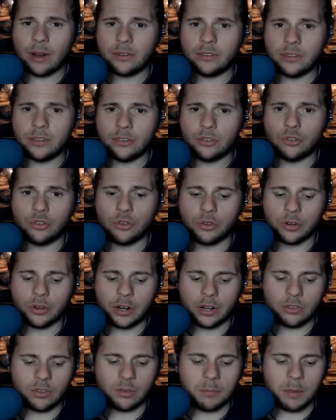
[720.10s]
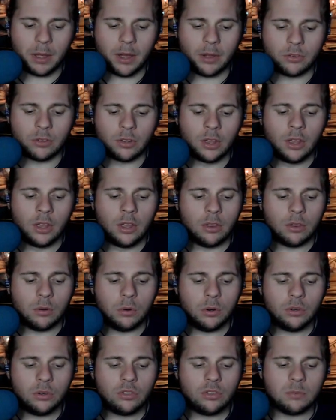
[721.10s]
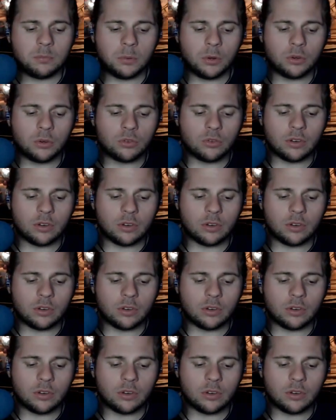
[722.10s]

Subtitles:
Tease Jr. gets the mounts. The horse's most